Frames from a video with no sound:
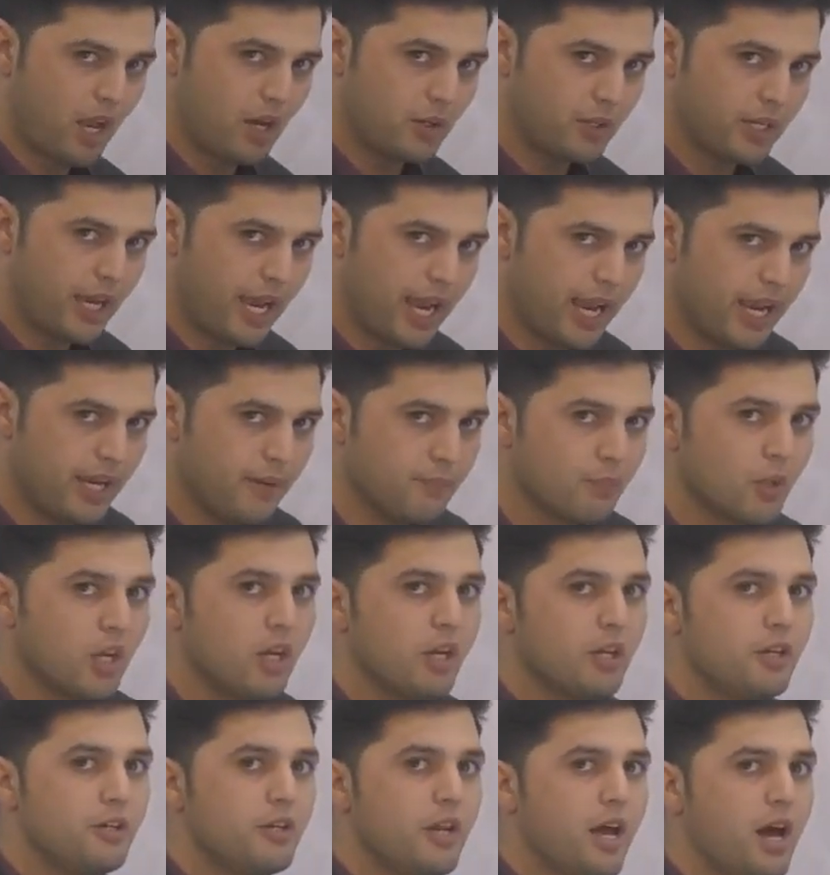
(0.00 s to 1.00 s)
Okay,
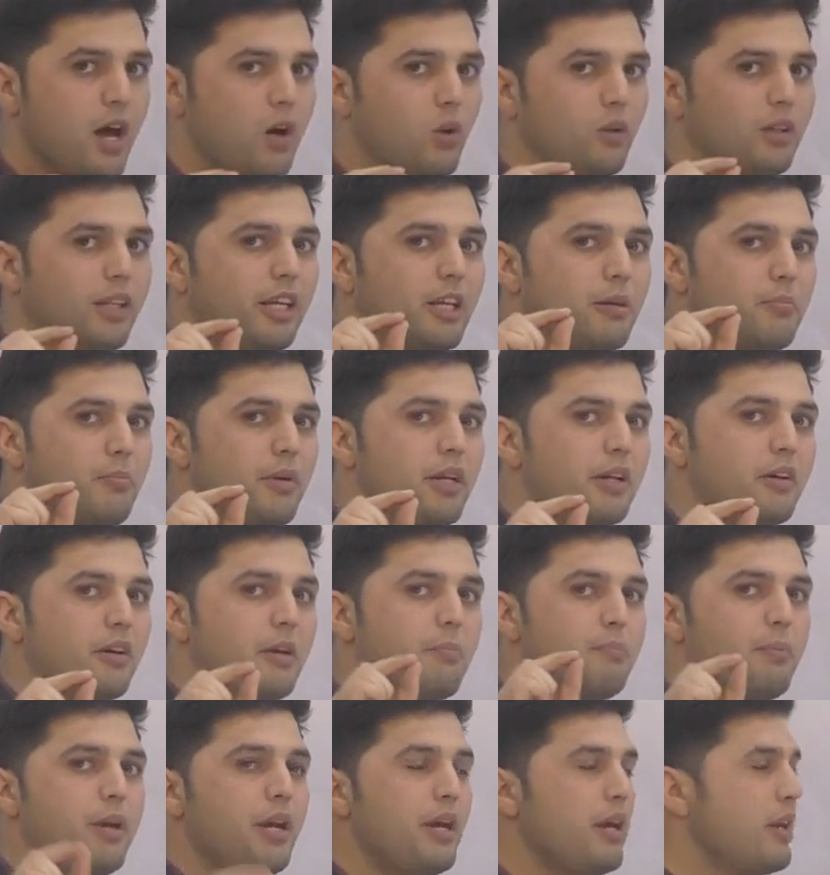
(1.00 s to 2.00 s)
now let me
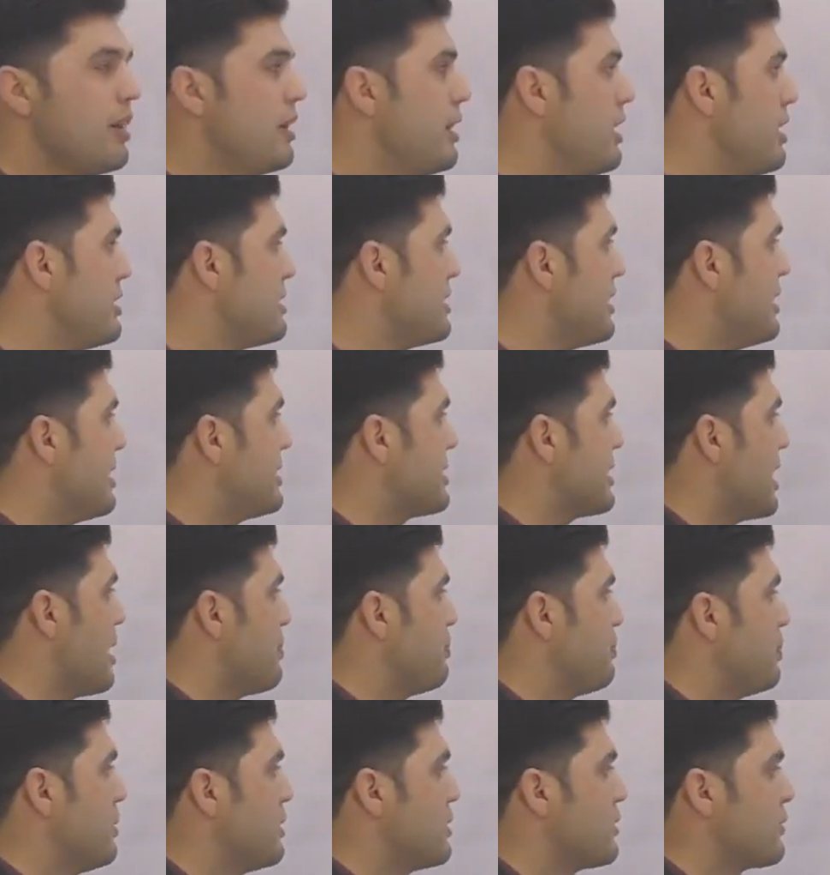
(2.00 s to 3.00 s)
repeat these
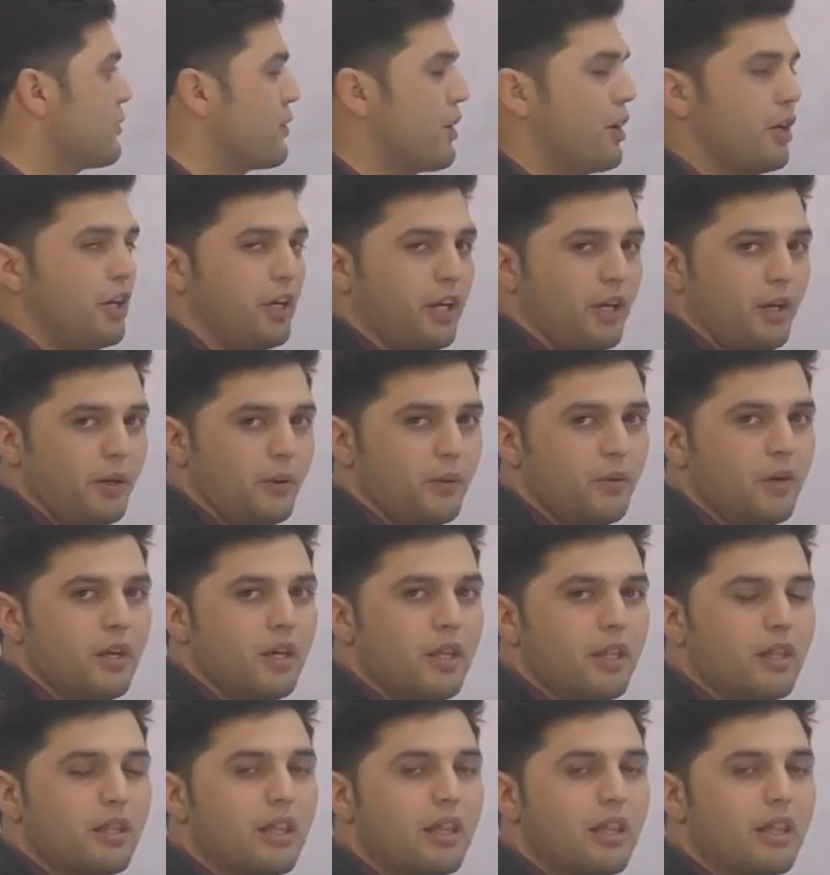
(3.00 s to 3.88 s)
examples for you,